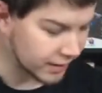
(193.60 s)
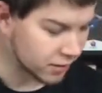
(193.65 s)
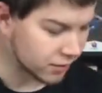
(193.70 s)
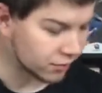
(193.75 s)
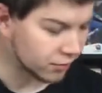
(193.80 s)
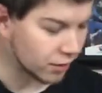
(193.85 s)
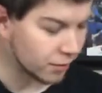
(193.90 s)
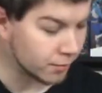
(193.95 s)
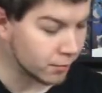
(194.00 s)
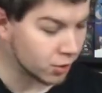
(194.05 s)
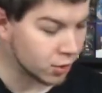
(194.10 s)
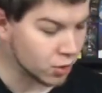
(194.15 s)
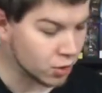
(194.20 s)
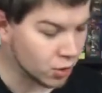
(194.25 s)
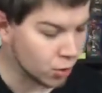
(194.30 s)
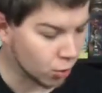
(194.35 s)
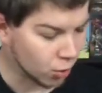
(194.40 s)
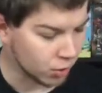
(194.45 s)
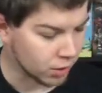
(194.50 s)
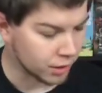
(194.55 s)
from
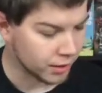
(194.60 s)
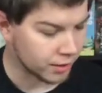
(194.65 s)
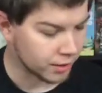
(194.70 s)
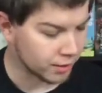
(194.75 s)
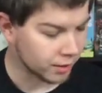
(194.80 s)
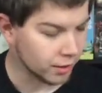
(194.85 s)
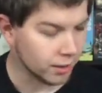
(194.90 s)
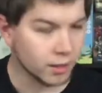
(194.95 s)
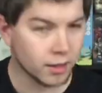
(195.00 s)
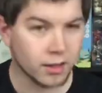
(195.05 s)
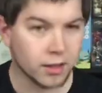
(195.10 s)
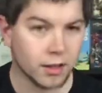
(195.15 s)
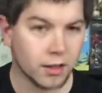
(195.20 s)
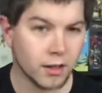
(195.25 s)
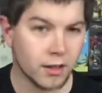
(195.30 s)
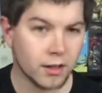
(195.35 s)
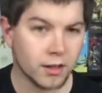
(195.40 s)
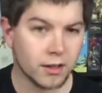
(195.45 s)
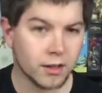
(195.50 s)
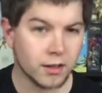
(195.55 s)
your
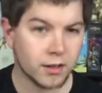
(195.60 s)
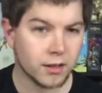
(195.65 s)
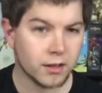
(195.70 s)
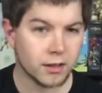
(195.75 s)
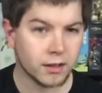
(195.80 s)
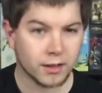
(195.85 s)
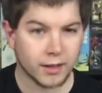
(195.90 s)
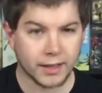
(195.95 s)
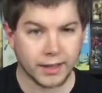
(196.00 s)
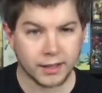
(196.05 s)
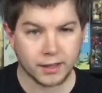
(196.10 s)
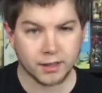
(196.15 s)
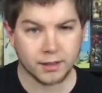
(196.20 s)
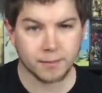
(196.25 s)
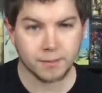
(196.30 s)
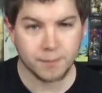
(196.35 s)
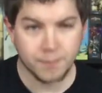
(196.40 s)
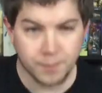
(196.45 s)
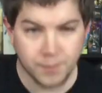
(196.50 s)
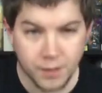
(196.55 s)

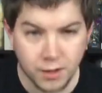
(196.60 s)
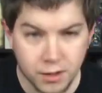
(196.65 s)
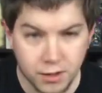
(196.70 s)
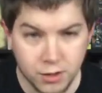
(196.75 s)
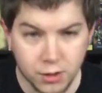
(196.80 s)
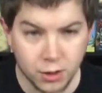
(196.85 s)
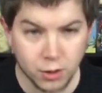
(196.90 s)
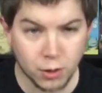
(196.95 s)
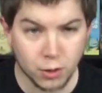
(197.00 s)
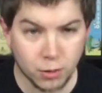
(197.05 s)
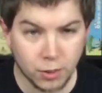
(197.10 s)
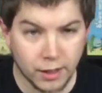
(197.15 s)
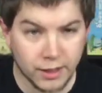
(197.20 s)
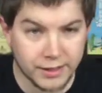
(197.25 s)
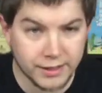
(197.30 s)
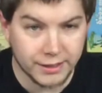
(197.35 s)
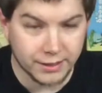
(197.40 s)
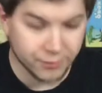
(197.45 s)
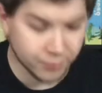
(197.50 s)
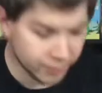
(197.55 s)
kingdom to a
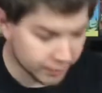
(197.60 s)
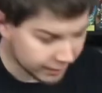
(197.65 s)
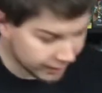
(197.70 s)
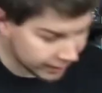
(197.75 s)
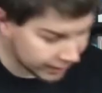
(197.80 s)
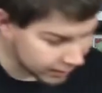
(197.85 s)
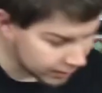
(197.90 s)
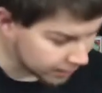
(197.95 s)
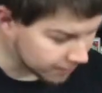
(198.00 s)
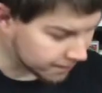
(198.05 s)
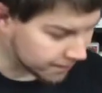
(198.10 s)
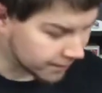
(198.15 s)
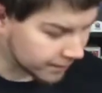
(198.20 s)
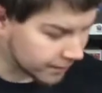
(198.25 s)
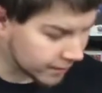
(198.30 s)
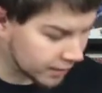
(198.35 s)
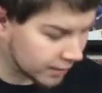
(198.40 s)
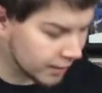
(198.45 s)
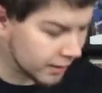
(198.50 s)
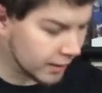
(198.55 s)
different kingdom.
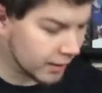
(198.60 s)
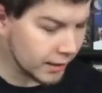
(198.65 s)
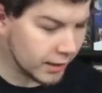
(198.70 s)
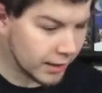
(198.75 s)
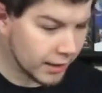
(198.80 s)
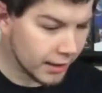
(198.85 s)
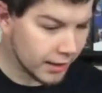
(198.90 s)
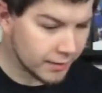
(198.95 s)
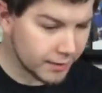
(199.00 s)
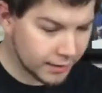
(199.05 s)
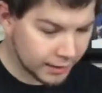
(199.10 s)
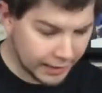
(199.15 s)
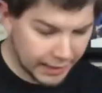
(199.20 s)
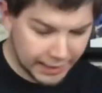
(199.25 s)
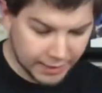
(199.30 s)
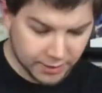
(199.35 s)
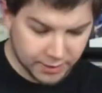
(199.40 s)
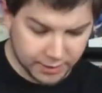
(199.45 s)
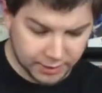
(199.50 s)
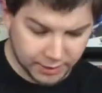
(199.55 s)
And then
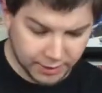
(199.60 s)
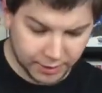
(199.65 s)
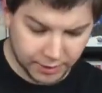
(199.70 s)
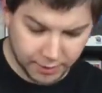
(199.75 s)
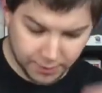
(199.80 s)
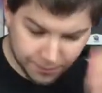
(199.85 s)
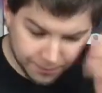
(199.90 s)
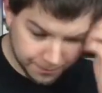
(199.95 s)
lastly,